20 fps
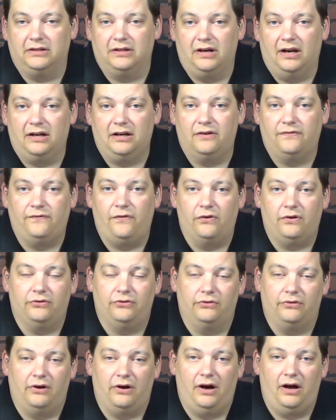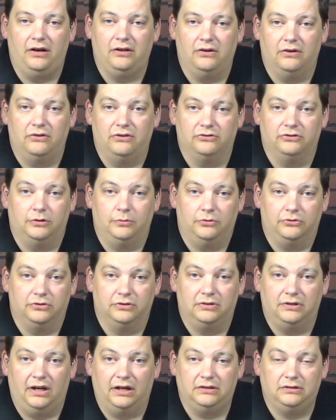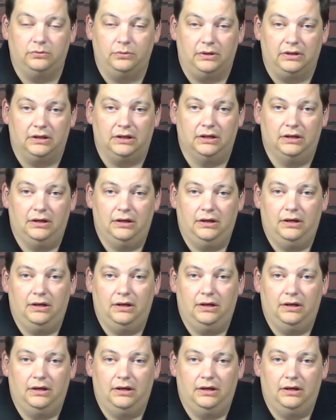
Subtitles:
And I'm going to focus on audio distribution next week,